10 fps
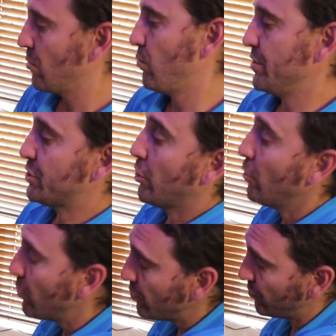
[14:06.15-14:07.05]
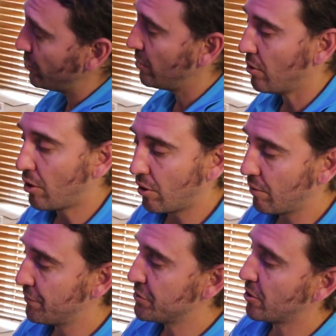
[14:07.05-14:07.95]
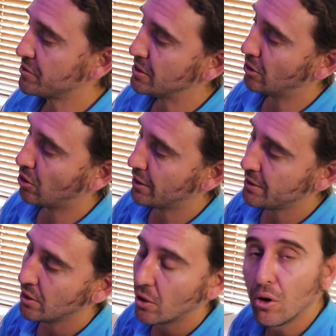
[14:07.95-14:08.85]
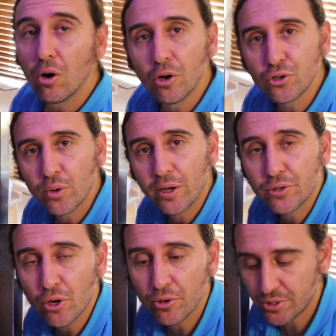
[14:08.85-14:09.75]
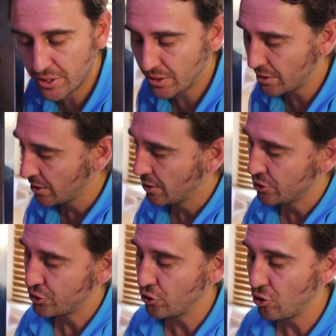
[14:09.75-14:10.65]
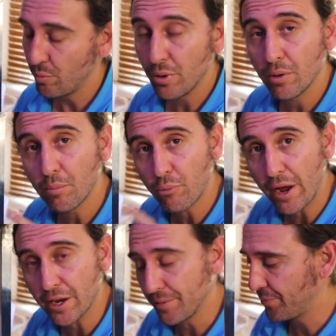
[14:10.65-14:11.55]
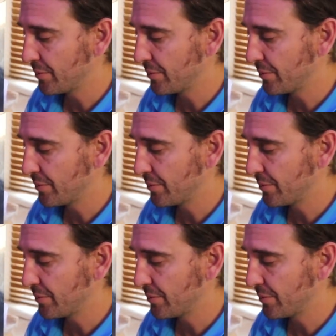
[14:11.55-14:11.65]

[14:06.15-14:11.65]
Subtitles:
return of the dosing line onto our dosing tube bracket.